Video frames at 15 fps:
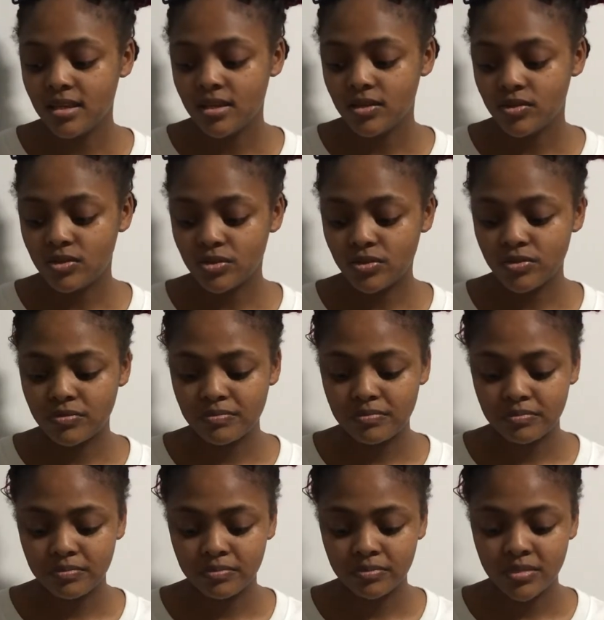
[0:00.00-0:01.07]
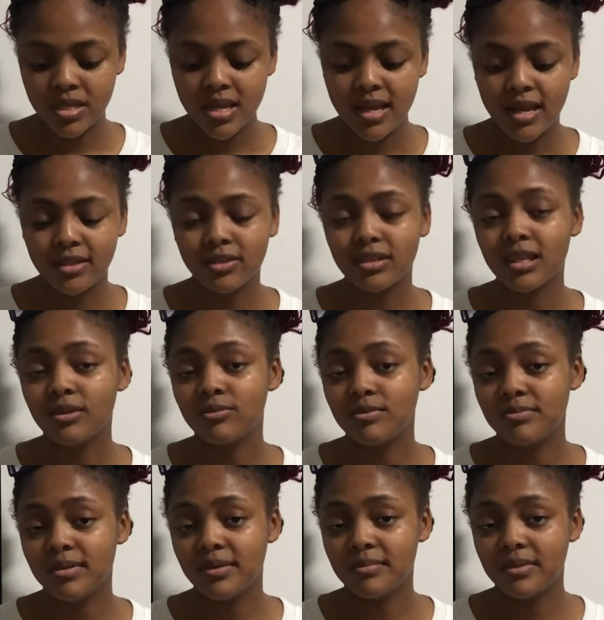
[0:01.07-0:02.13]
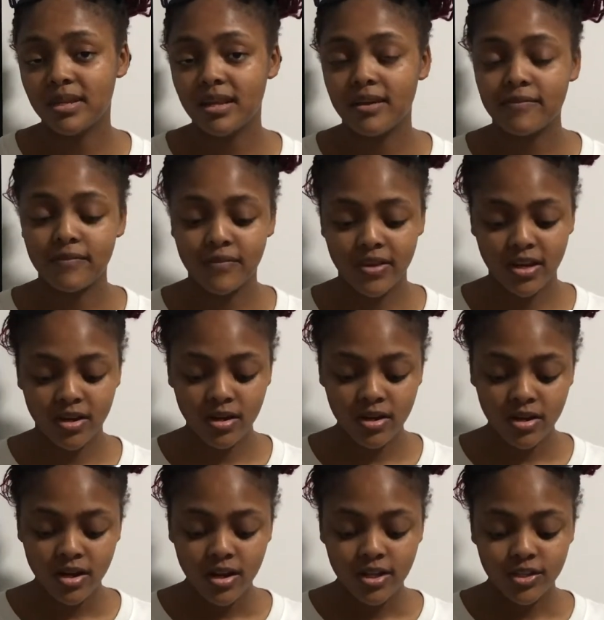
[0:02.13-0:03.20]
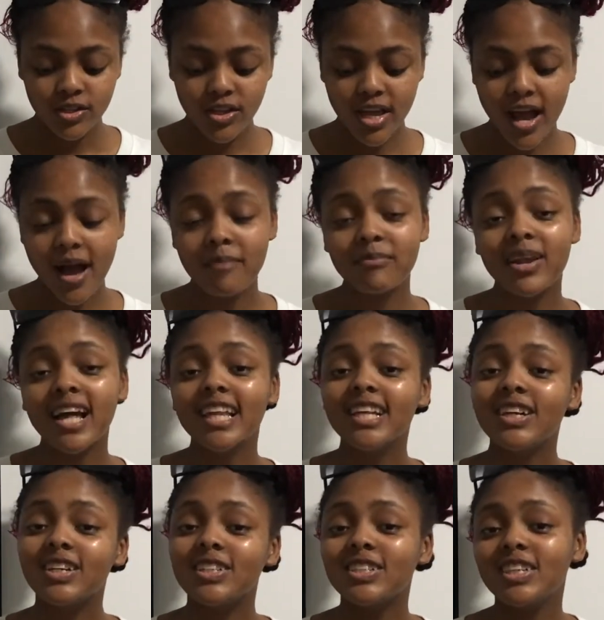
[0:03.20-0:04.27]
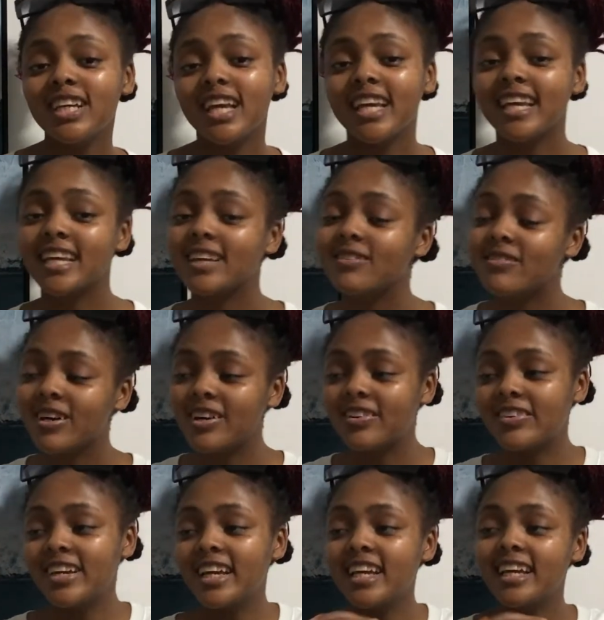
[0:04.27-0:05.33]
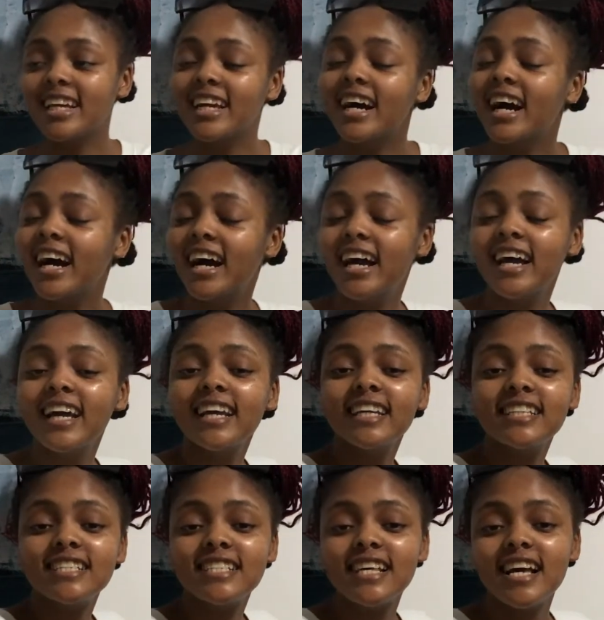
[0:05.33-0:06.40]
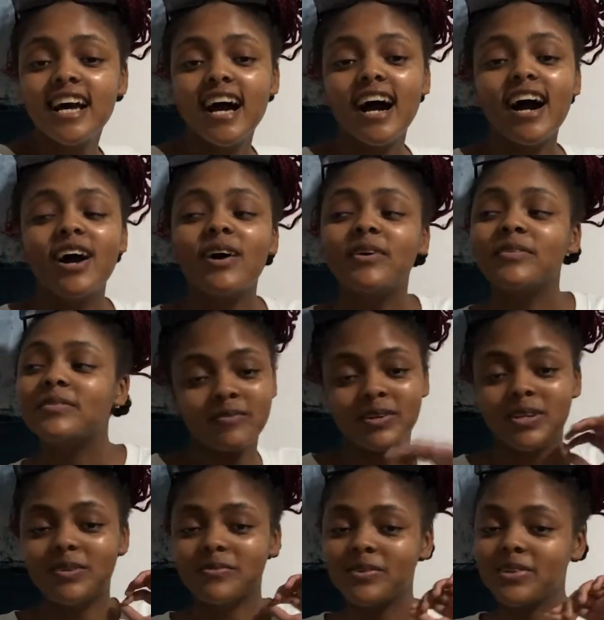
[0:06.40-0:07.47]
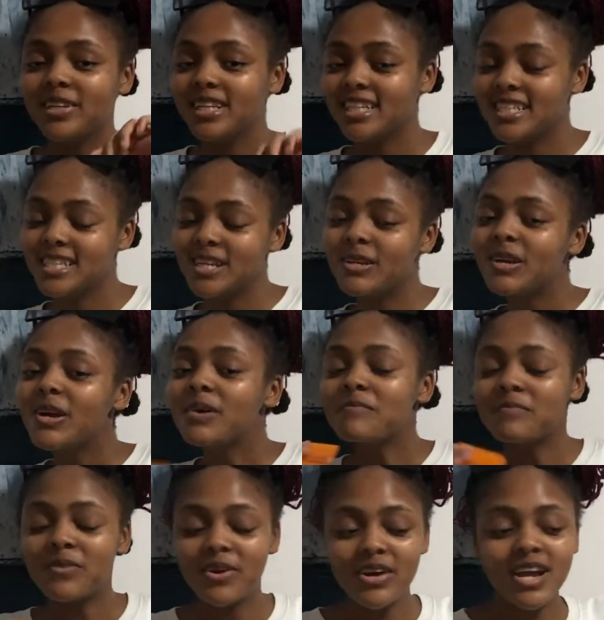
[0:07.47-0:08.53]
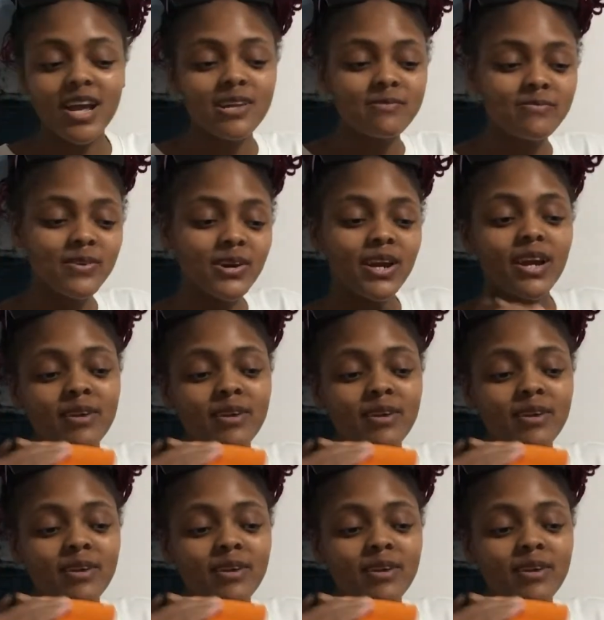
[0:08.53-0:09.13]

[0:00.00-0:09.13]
So I thought that would be a bit unfair. So yeah, I'm planning on doing a giveaway, guys. I'm gonna be releasing more and more